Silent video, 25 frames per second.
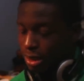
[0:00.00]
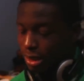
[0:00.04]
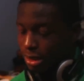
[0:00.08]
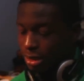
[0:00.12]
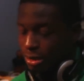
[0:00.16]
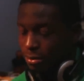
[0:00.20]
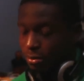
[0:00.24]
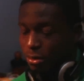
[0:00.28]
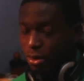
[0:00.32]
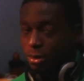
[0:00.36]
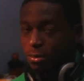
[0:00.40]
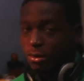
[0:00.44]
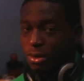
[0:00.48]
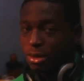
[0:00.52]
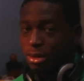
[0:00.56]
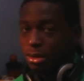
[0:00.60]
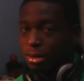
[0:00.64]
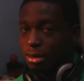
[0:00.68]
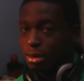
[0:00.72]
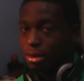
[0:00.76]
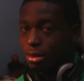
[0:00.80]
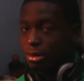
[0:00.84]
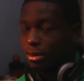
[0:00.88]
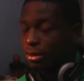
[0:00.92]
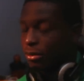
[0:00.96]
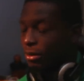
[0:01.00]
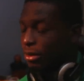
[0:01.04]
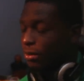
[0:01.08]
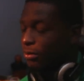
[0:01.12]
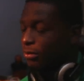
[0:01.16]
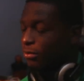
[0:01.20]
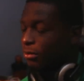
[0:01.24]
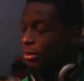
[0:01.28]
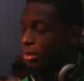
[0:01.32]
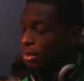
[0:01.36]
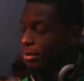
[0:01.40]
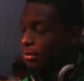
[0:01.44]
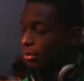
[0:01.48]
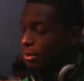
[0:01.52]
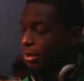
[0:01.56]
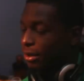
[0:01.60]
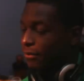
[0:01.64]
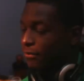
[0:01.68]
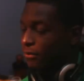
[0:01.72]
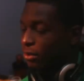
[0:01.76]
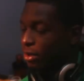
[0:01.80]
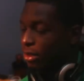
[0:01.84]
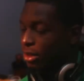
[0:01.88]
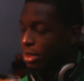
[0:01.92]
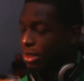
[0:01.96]
At the moment,
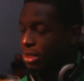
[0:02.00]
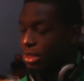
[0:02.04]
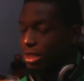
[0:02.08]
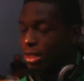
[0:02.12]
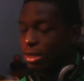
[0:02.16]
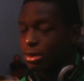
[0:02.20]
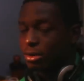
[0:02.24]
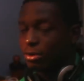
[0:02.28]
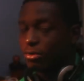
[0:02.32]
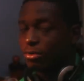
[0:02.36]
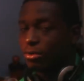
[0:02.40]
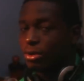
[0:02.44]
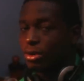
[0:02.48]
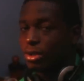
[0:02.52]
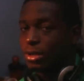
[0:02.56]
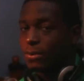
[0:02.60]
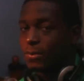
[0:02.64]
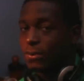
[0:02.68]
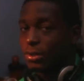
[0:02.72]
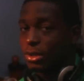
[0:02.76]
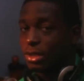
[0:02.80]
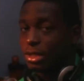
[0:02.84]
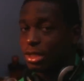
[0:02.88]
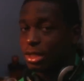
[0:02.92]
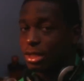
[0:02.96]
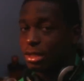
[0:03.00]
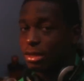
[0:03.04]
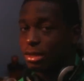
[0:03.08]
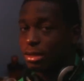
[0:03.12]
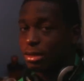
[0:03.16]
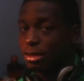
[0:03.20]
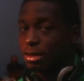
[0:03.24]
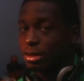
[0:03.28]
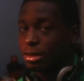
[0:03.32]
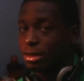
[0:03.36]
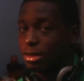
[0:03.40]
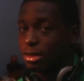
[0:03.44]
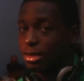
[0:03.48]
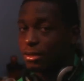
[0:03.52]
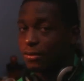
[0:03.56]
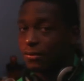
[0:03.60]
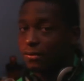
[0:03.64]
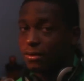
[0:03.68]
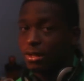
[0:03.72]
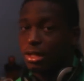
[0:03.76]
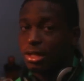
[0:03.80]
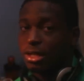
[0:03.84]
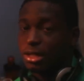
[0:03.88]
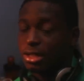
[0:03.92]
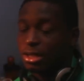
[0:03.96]
I've got the Cheese on Roast project to
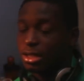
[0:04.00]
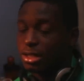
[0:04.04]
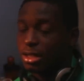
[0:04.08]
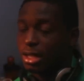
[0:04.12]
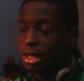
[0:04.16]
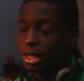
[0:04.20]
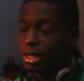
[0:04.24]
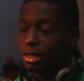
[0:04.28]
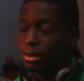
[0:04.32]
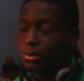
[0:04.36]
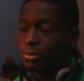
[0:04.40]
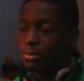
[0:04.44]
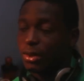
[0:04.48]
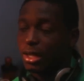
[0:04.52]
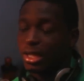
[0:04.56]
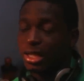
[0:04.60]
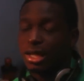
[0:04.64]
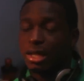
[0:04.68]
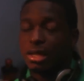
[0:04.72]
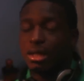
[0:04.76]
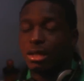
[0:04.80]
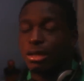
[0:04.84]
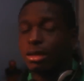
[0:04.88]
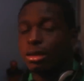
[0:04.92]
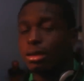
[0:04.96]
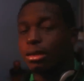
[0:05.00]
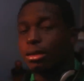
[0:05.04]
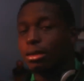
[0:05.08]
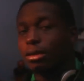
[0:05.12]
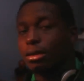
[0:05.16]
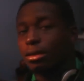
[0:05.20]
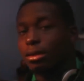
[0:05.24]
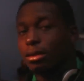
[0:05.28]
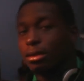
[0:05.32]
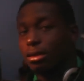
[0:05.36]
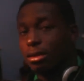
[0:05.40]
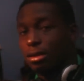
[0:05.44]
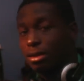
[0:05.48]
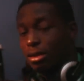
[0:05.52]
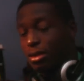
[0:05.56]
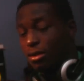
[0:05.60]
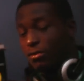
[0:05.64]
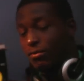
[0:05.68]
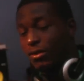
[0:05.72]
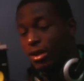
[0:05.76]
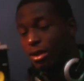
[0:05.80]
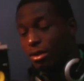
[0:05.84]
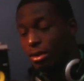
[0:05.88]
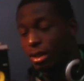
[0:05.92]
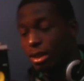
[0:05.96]
finish, and we're gigging
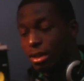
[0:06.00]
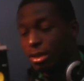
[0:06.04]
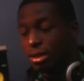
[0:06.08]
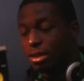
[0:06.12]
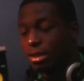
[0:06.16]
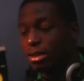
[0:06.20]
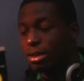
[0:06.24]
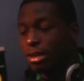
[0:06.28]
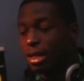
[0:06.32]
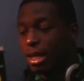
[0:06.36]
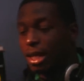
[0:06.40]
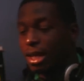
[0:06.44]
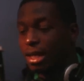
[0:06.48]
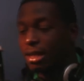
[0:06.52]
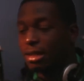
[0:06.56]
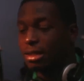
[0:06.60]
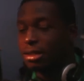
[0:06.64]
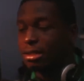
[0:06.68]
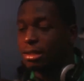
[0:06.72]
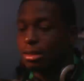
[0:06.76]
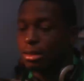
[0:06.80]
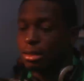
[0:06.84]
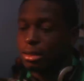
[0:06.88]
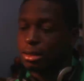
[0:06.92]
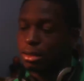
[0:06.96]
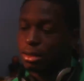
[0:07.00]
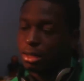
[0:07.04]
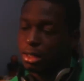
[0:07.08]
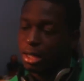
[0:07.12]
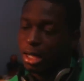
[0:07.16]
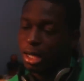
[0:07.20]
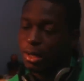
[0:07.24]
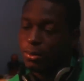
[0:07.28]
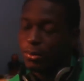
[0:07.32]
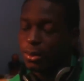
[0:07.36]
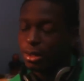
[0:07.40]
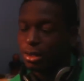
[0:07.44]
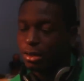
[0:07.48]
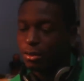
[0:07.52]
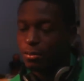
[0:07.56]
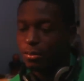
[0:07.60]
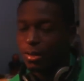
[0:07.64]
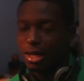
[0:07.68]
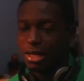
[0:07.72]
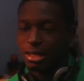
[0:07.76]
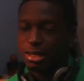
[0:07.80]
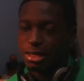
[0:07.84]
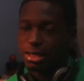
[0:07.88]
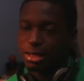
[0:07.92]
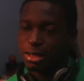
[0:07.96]
around London and High
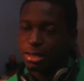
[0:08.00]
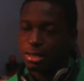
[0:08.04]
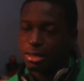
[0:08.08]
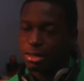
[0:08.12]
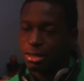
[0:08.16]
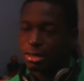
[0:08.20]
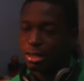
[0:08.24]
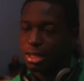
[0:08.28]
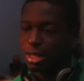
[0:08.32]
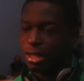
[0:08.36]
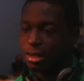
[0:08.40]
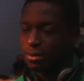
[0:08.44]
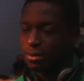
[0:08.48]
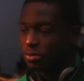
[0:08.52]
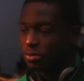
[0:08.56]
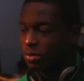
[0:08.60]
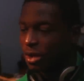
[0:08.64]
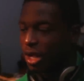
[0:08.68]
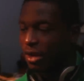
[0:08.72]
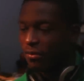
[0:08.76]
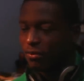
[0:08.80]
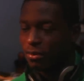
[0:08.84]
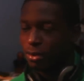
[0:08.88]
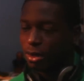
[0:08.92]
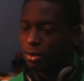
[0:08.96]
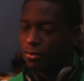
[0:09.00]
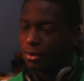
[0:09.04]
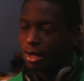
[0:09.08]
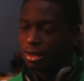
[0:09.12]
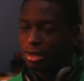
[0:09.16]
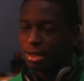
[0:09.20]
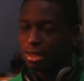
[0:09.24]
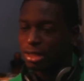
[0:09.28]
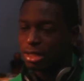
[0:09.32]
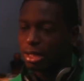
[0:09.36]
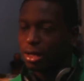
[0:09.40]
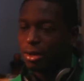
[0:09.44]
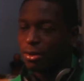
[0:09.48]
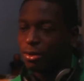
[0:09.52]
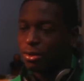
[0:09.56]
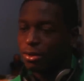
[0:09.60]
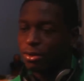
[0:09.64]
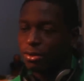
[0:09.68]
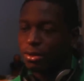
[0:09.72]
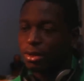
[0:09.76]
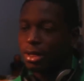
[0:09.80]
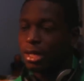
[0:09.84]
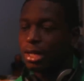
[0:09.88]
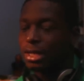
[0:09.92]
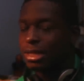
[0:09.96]
Wycombe, Essex, everywhere around the south.
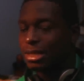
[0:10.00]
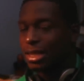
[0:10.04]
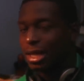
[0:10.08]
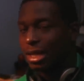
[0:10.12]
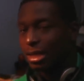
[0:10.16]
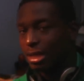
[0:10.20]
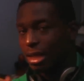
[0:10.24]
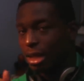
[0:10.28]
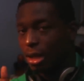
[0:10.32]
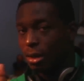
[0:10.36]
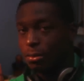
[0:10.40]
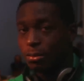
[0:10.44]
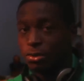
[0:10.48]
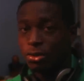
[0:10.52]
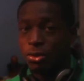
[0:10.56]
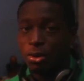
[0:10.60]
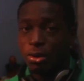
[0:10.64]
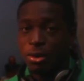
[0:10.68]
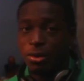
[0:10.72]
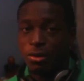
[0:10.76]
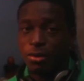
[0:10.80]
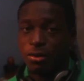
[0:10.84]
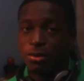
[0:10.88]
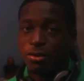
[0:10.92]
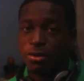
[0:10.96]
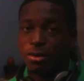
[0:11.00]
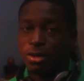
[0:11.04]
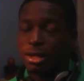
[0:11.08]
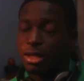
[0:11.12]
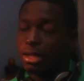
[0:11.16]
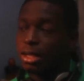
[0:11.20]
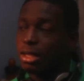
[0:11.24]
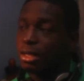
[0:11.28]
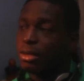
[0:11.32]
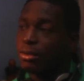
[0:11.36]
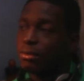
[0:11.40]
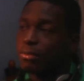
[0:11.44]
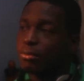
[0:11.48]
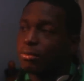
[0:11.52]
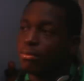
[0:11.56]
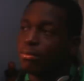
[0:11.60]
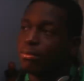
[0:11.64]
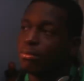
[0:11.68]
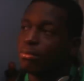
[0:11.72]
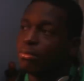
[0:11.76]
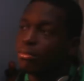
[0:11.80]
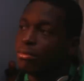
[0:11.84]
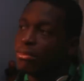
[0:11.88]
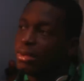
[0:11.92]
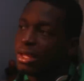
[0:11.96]
Take that up north in the
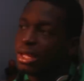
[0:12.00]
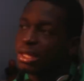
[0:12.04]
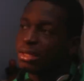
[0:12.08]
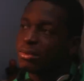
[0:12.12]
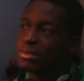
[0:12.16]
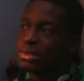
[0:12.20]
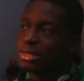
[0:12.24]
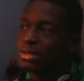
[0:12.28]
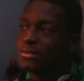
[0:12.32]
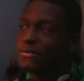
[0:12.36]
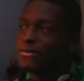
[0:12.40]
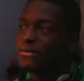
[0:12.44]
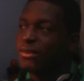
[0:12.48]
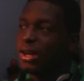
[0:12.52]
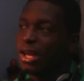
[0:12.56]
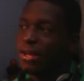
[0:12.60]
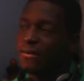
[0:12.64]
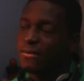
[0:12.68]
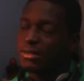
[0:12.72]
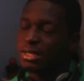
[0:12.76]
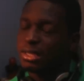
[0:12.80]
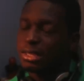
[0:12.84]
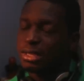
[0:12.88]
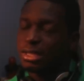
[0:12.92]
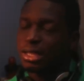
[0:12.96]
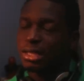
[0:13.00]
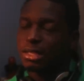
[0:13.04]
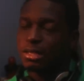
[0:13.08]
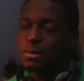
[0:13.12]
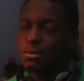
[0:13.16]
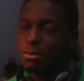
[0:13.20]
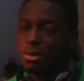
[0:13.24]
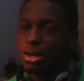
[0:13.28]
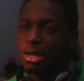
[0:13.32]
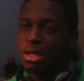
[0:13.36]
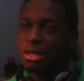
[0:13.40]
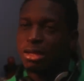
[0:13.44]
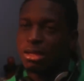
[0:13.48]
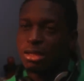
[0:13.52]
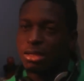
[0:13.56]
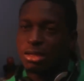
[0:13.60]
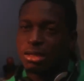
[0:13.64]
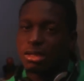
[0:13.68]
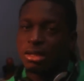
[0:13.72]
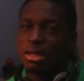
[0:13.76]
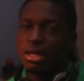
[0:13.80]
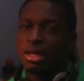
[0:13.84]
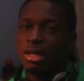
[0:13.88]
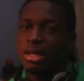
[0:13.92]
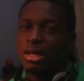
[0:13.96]
next five to six
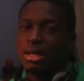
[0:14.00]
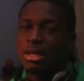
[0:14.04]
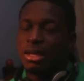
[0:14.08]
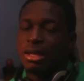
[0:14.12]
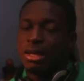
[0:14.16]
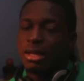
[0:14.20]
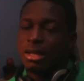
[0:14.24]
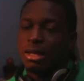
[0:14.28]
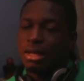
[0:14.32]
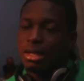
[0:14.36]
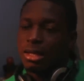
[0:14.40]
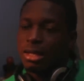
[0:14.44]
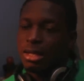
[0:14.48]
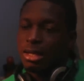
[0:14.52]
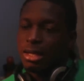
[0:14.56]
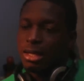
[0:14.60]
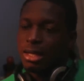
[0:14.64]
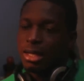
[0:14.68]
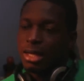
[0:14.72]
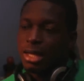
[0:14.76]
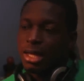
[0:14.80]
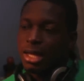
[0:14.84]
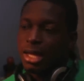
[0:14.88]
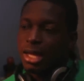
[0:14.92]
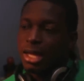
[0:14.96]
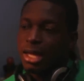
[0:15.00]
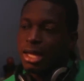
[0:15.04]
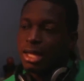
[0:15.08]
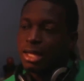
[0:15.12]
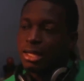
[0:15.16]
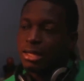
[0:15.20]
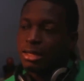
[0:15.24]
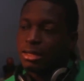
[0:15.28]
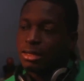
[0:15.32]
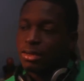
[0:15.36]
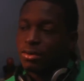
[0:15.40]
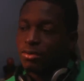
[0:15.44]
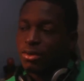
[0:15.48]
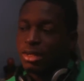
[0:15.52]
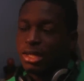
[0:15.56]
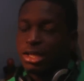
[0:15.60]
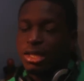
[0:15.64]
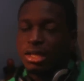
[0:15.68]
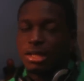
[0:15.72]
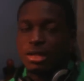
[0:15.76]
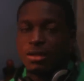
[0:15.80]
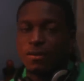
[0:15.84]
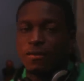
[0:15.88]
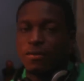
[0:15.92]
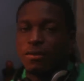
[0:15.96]
months and
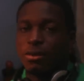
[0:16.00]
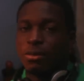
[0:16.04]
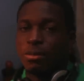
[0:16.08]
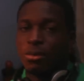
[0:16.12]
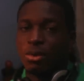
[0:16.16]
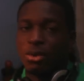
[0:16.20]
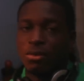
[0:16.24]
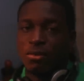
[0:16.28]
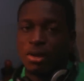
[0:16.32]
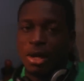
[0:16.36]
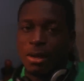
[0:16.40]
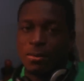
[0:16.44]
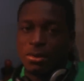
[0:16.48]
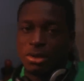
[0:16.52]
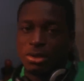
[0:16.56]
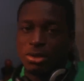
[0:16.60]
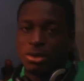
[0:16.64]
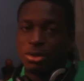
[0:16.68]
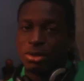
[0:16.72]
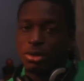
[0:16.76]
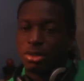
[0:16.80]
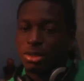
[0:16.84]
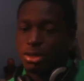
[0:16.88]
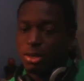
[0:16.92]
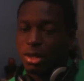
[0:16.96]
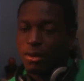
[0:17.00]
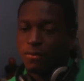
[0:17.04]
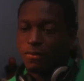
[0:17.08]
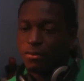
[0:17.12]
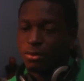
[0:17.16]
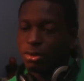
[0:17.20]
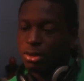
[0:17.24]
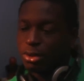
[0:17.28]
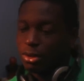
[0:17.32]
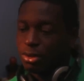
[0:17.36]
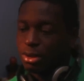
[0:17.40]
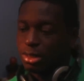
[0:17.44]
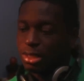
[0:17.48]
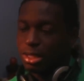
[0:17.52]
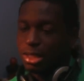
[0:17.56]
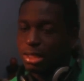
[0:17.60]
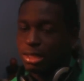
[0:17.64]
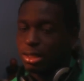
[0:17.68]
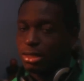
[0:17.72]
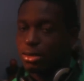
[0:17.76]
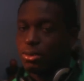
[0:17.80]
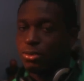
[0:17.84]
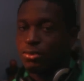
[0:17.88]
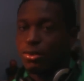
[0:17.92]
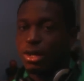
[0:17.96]
release a few more rap songs so everyone knows that I
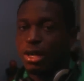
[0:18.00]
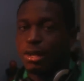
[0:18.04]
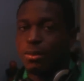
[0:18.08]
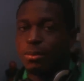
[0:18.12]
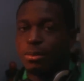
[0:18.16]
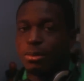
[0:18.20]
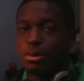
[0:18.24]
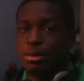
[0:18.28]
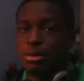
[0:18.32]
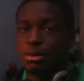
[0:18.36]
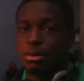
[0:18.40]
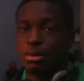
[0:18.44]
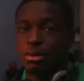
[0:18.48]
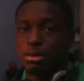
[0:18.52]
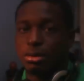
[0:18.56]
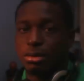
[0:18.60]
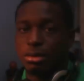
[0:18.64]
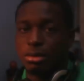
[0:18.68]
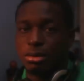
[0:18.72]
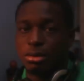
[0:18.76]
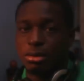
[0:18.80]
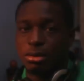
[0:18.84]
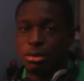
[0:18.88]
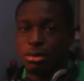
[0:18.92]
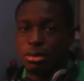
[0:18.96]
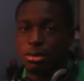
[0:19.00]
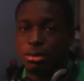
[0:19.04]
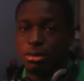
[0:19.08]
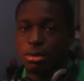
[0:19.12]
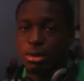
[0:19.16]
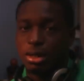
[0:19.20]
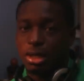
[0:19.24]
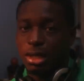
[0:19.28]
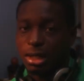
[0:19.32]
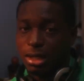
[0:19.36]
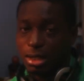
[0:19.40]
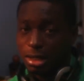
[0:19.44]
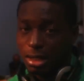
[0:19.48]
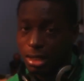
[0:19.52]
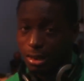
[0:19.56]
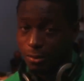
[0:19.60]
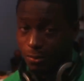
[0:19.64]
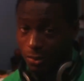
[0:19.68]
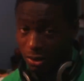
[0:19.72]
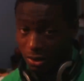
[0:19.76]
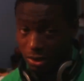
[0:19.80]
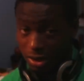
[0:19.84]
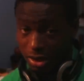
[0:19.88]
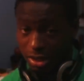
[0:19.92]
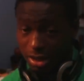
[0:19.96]
still rap in the
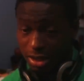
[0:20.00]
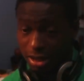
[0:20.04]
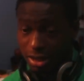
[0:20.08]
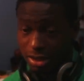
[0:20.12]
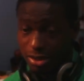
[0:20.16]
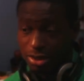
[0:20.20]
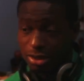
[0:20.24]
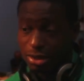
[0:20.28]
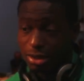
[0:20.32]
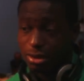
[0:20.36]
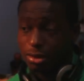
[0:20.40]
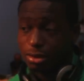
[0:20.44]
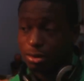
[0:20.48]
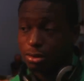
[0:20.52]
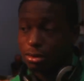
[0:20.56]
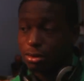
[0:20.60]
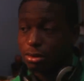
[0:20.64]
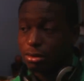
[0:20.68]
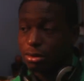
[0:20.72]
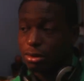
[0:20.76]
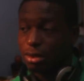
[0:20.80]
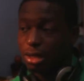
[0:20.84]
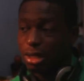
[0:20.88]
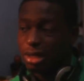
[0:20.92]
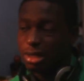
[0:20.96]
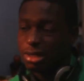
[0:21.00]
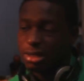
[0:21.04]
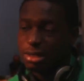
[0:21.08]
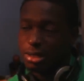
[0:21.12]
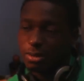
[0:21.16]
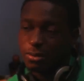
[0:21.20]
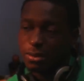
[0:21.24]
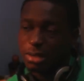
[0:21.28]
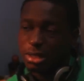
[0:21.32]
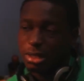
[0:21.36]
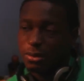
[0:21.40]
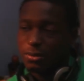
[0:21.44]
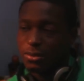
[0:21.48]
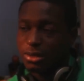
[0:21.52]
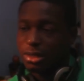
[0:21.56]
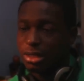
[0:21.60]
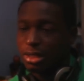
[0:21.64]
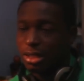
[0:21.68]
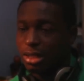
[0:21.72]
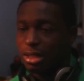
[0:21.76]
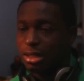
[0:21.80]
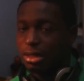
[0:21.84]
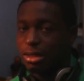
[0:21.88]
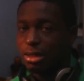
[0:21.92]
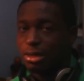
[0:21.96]
American accent and sometimes in
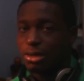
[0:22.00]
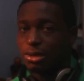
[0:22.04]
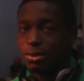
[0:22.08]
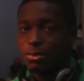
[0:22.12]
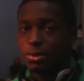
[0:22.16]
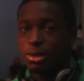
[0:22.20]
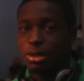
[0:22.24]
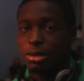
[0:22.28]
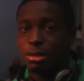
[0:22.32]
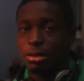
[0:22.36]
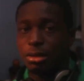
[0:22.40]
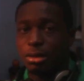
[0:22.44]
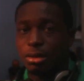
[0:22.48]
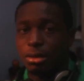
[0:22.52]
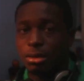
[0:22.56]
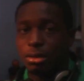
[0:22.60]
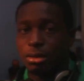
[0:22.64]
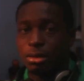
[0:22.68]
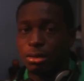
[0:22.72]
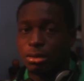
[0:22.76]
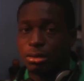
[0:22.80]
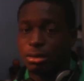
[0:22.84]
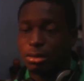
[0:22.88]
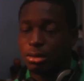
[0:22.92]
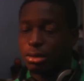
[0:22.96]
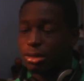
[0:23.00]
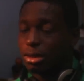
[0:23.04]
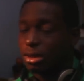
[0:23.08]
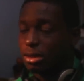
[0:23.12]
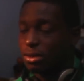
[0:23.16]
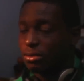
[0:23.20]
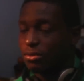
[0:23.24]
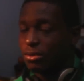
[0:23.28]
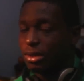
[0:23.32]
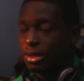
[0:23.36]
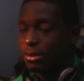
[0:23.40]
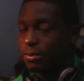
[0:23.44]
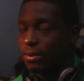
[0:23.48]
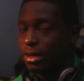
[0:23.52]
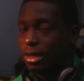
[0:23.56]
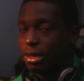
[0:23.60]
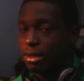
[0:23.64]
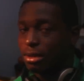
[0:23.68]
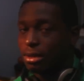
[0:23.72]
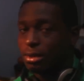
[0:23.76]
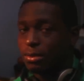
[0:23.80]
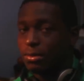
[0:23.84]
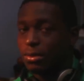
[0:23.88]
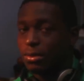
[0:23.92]
the English one. It doesn't really matter to